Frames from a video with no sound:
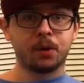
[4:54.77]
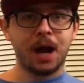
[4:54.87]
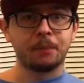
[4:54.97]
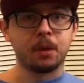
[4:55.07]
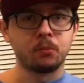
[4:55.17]

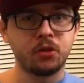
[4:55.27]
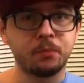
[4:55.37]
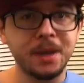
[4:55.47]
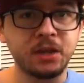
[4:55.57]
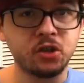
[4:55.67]
problem
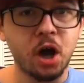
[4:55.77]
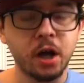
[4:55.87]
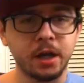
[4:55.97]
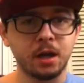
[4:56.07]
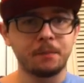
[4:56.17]
with me
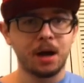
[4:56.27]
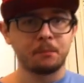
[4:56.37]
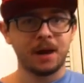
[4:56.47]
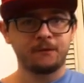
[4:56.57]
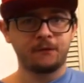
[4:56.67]
talking
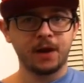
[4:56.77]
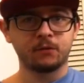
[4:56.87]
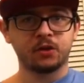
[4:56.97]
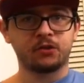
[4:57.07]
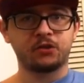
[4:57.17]
about my
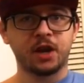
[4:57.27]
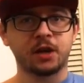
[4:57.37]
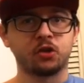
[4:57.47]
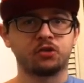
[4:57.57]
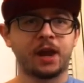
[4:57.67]
favorite
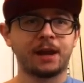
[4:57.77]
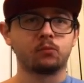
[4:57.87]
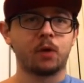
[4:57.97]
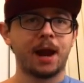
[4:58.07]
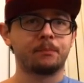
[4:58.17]
singers
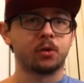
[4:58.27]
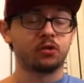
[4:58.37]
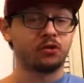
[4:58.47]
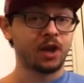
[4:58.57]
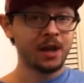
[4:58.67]
and
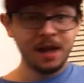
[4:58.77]
rappers,